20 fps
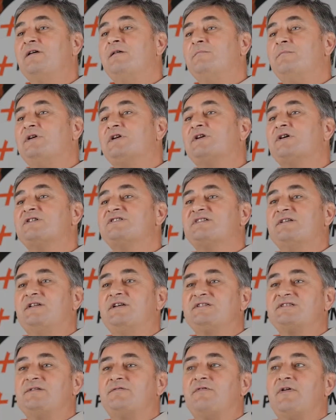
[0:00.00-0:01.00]
because it
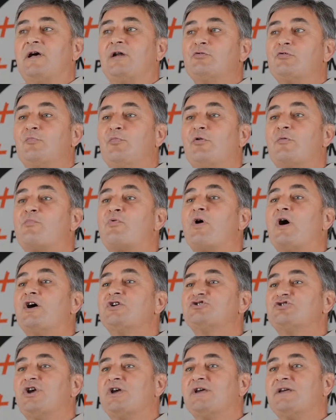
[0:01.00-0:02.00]
is a valuable
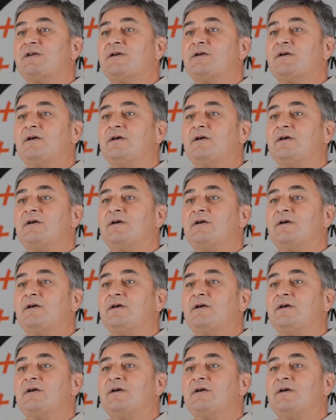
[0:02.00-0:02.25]
project